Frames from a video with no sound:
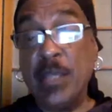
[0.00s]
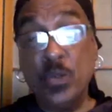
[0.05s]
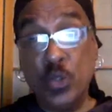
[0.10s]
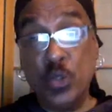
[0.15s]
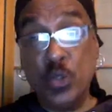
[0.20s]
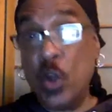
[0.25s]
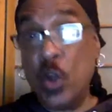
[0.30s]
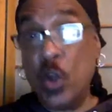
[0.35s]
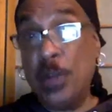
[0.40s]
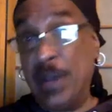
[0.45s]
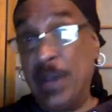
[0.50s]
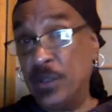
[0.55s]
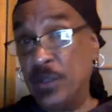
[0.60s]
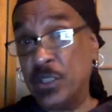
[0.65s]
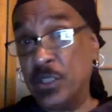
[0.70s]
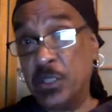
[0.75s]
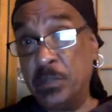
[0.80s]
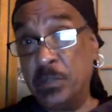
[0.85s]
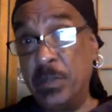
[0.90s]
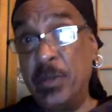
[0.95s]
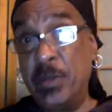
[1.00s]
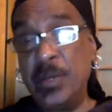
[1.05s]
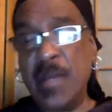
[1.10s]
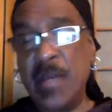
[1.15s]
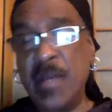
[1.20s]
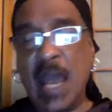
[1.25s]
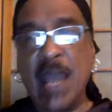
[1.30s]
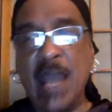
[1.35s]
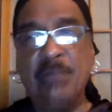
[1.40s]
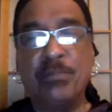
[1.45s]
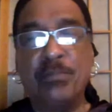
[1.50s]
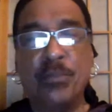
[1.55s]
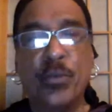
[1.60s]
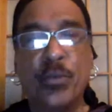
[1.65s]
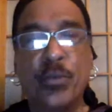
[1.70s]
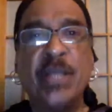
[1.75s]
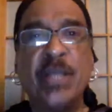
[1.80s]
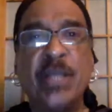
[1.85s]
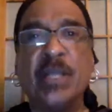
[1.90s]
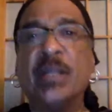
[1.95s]
you talk about spirit, I
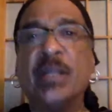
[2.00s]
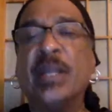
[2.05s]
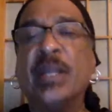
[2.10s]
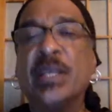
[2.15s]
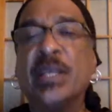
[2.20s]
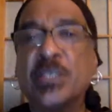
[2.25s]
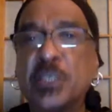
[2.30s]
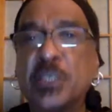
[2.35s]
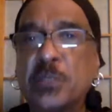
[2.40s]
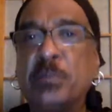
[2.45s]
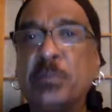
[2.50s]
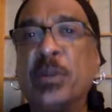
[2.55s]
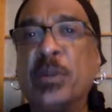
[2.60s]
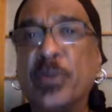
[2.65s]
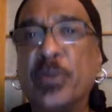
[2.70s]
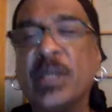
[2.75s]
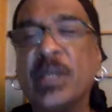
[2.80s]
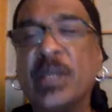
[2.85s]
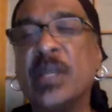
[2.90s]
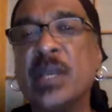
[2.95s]
pray that their spirit